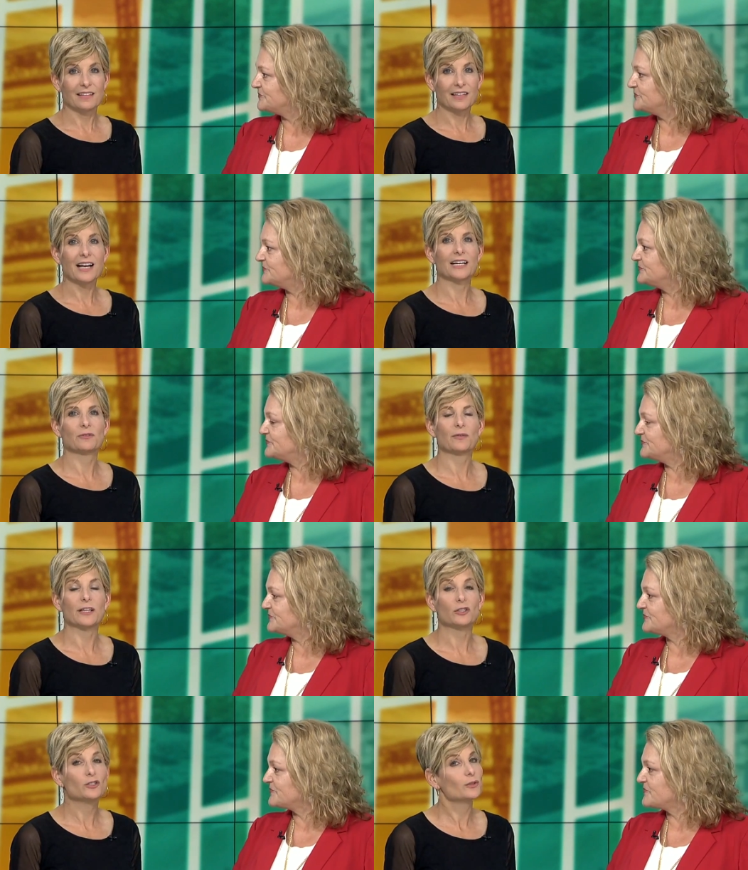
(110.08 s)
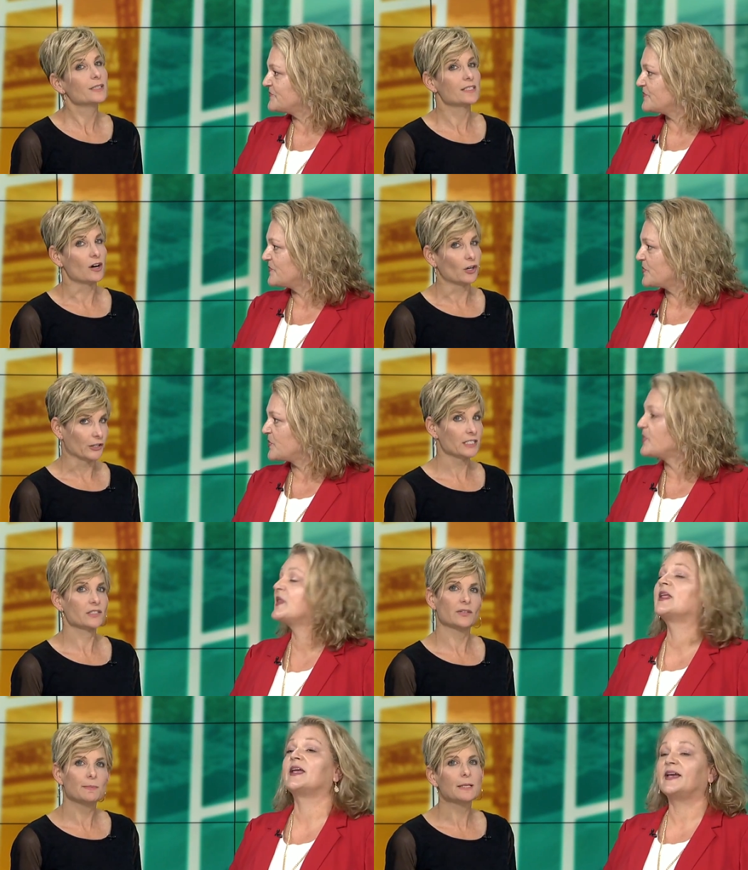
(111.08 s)
Speaker 1: the kind of event you do need to
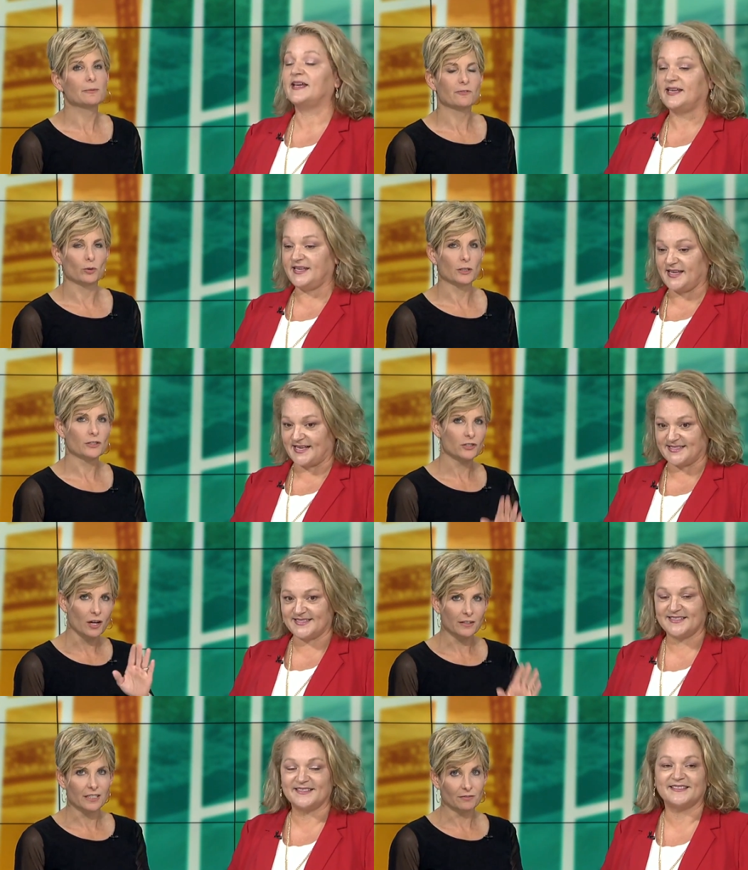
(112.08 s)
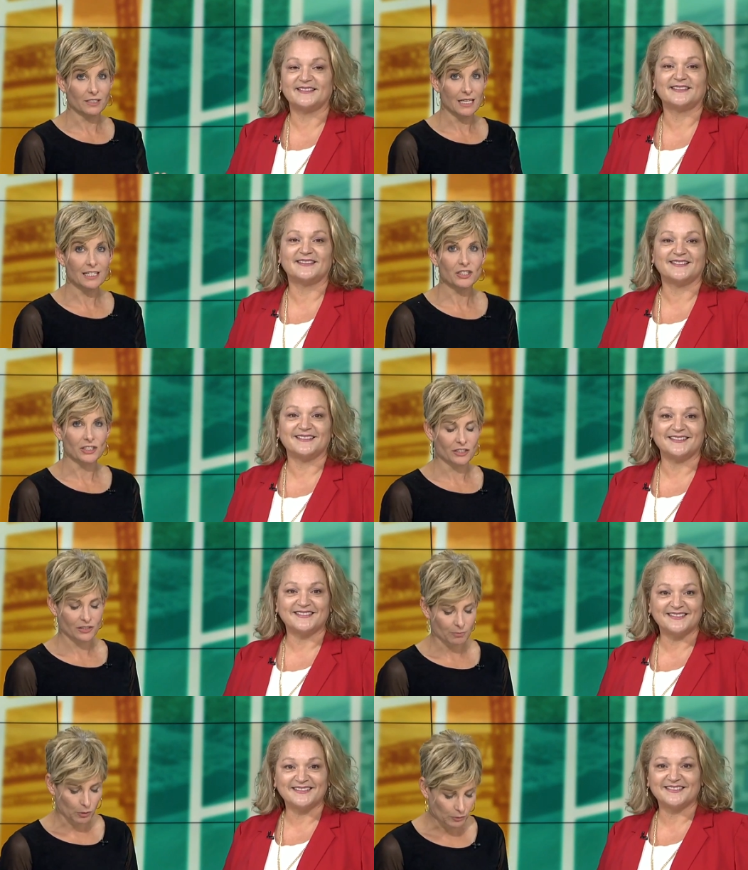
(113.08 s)
RSVP for. Yes. You saw the invitation just a
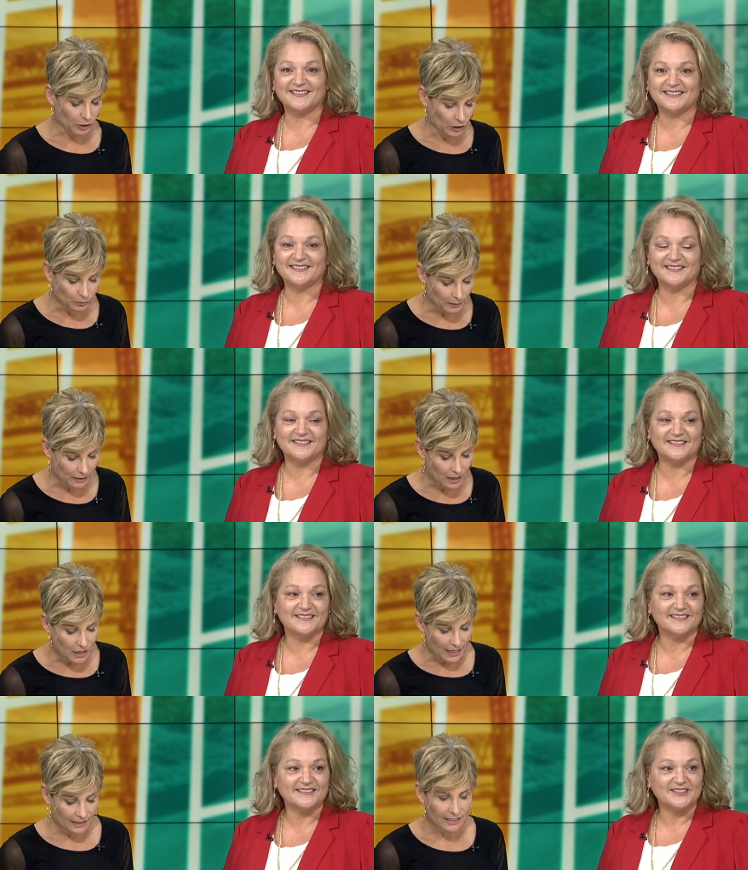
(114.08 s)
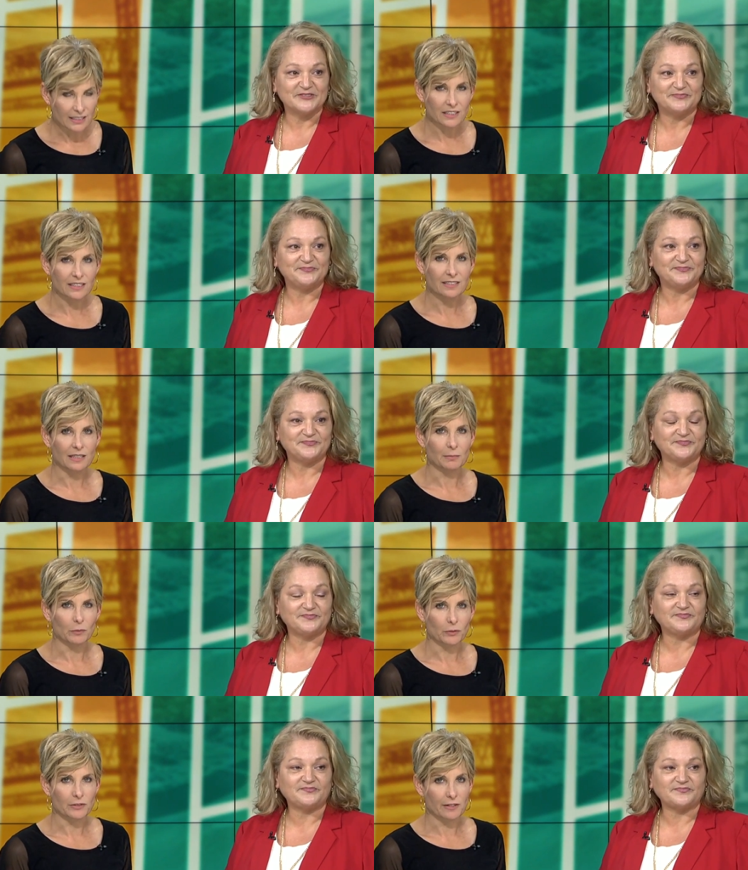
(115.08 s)
moment ago, but at the end of this segment,
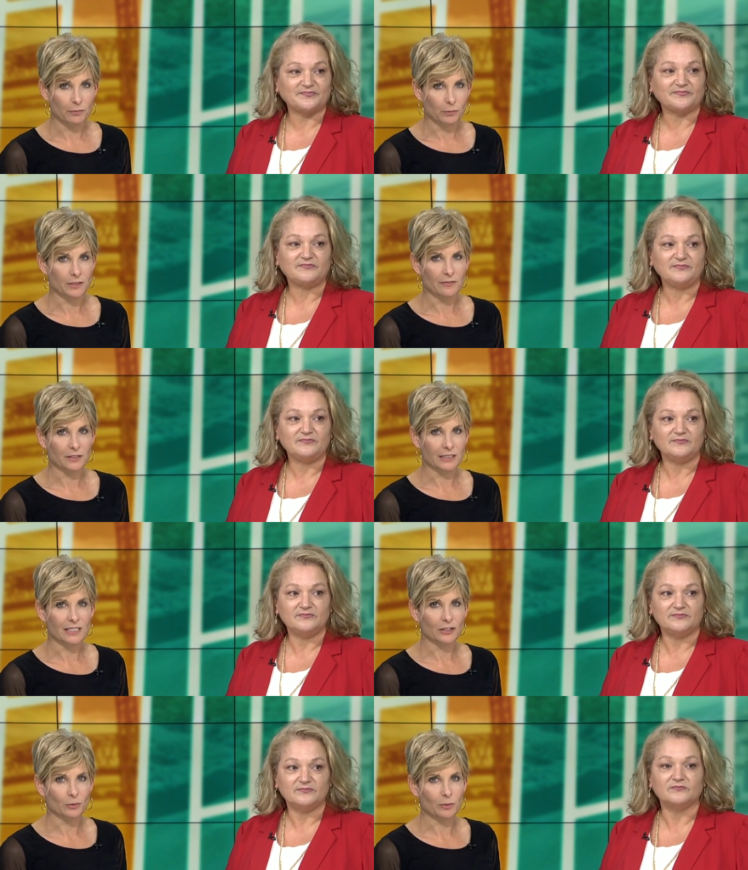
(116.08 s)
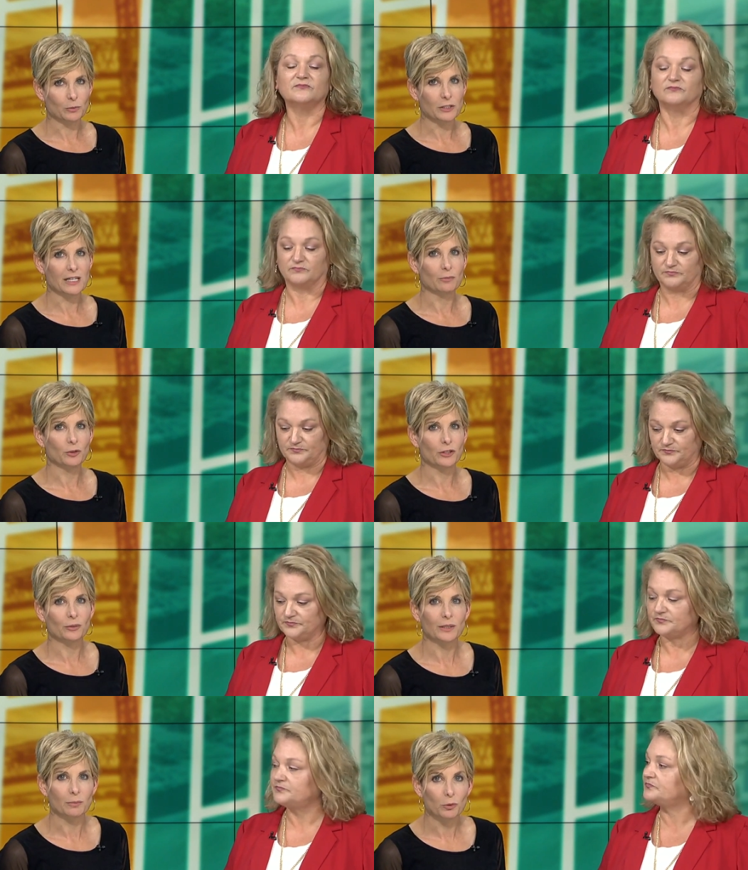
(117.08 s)
we'll, de we'll, definitely tell you one more time where to go to
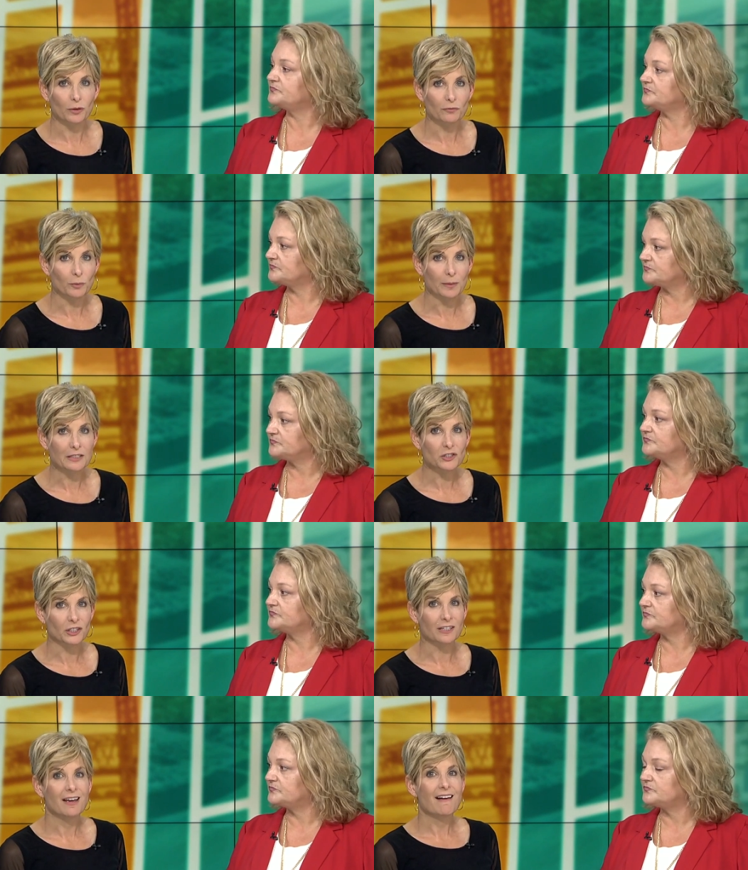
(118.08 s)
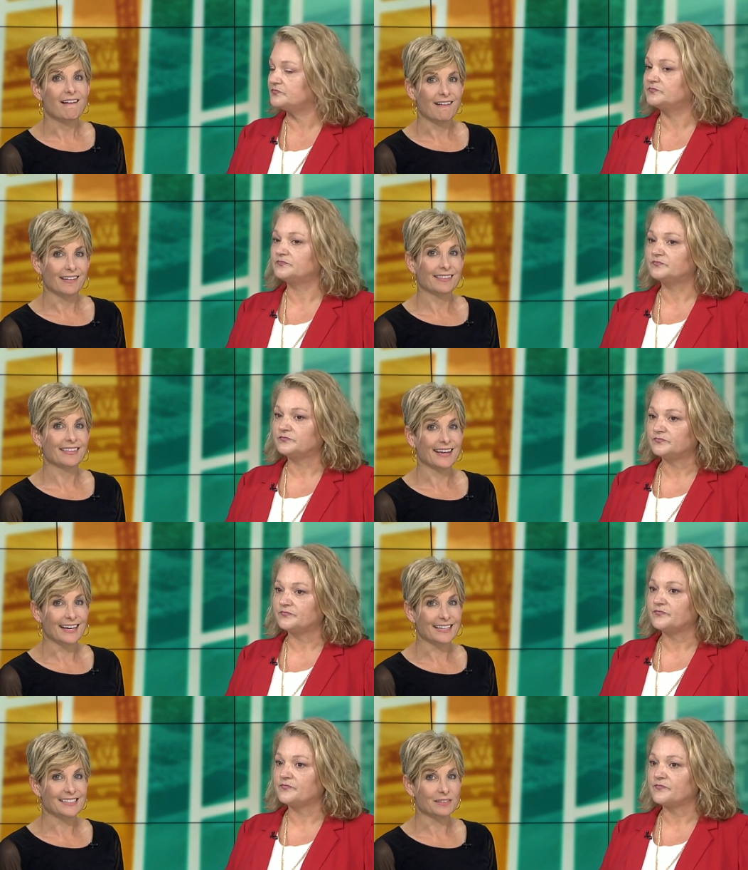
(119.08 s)
get more information on
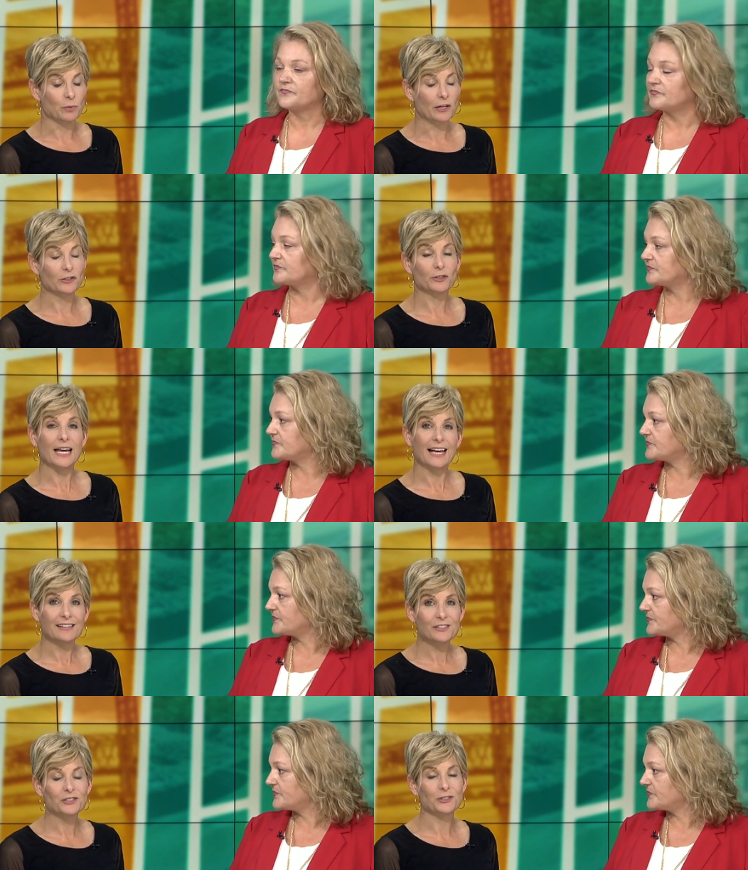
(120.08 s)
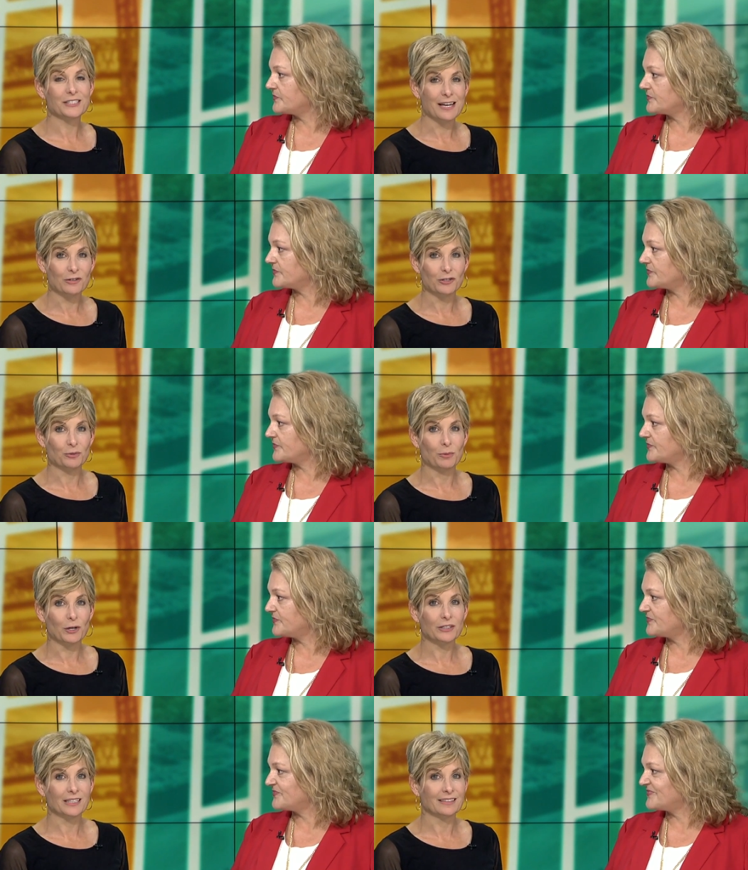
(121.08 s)
that. And while your calendar is out and you're
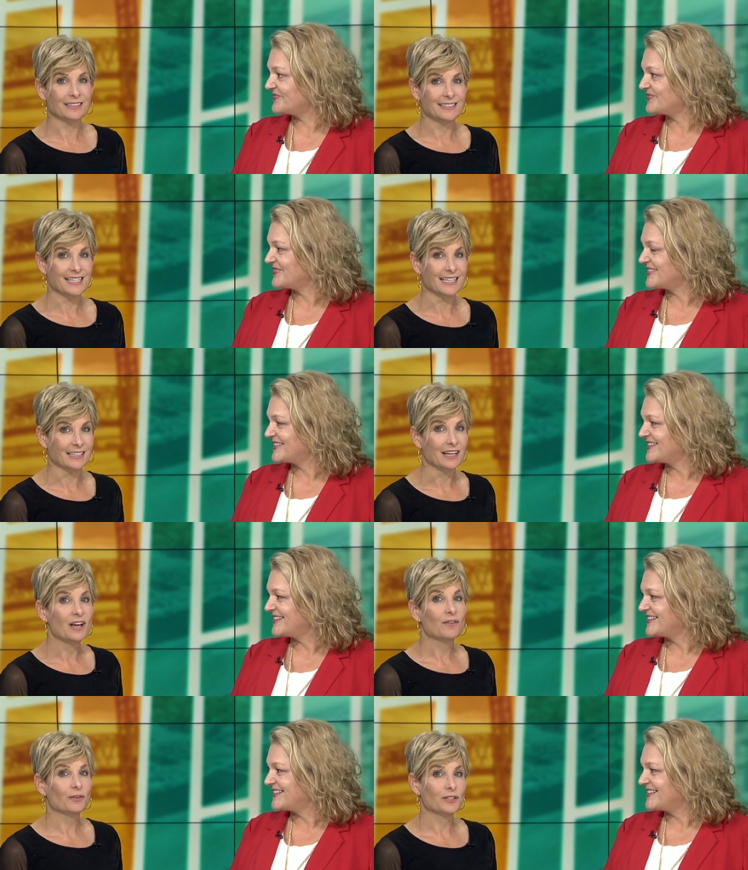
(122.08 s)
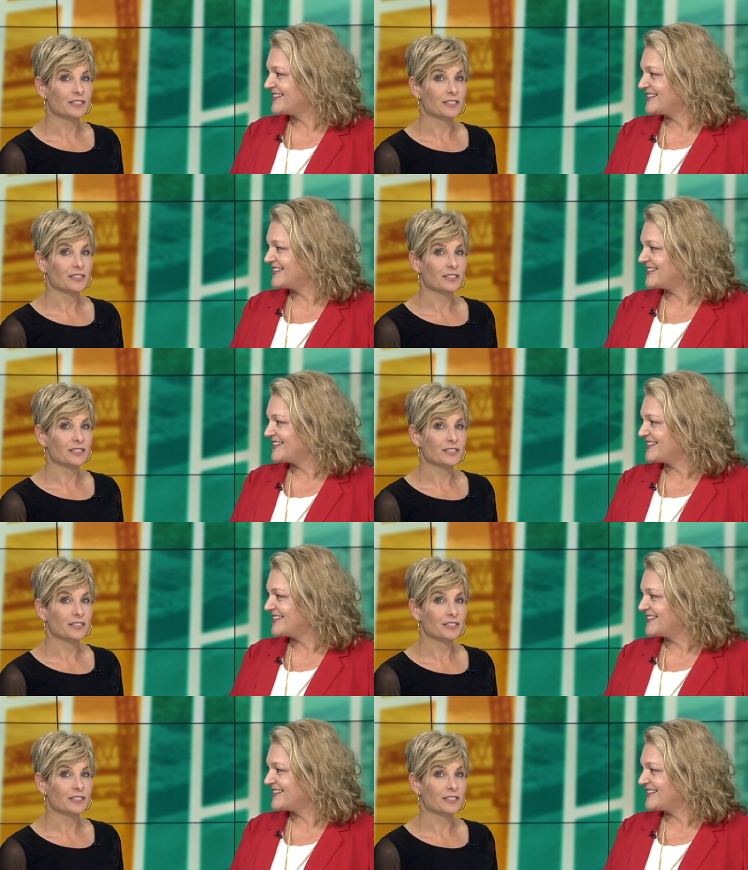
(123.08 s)
marking the date for the